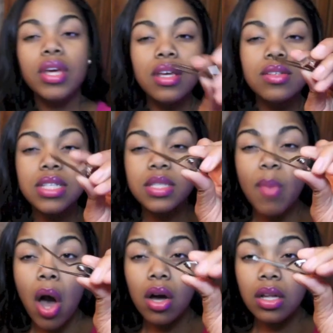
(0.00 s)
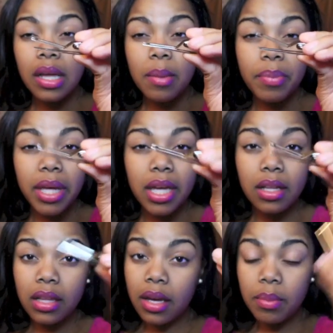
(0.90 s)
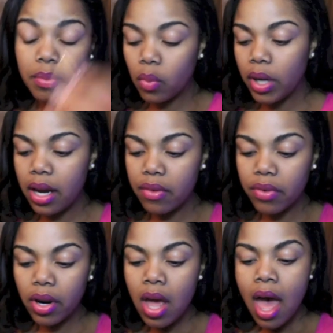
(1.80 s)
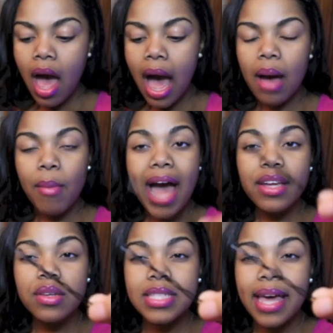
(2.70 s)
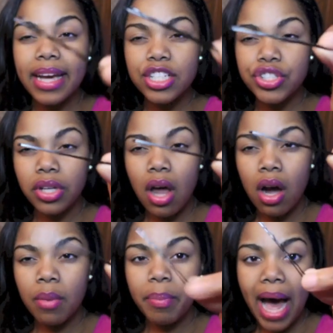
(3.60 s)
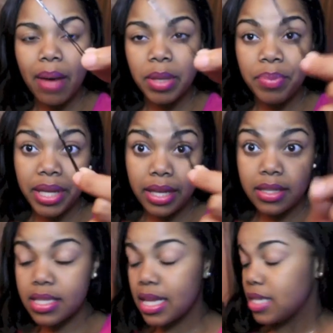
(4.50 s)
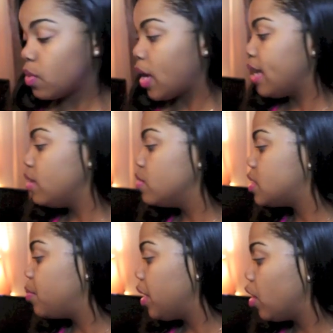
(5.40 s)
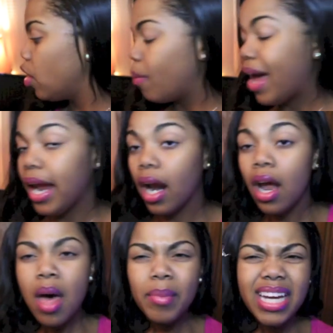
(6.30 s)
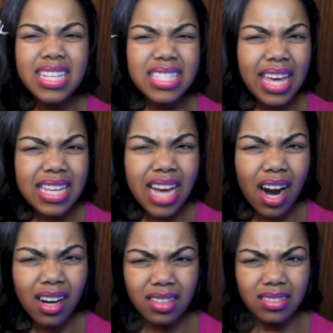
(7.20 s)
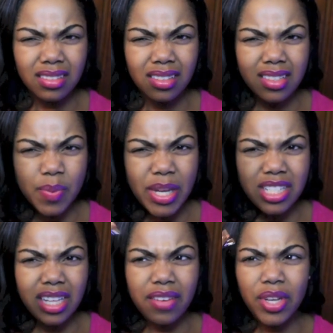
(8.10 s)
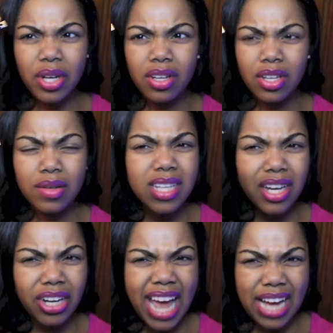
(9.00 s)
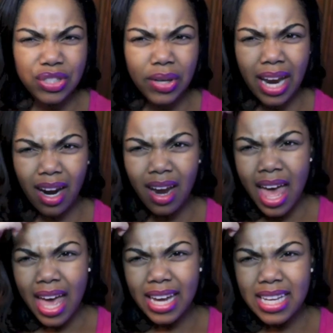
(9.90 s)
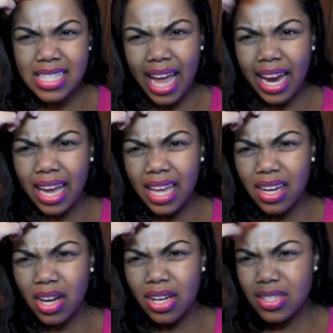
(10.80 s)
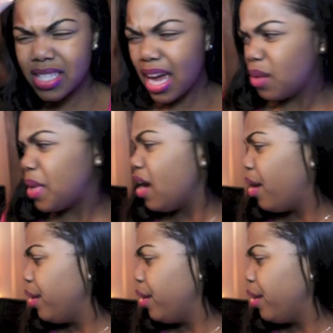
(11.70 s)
You can use a small clip, big clip, whatever. Um, I use the extra long bobby pins. That's what I use to pin curl my hair, because these hurt. Especially if you're using your natural hair and it's like hitting on your scalp, that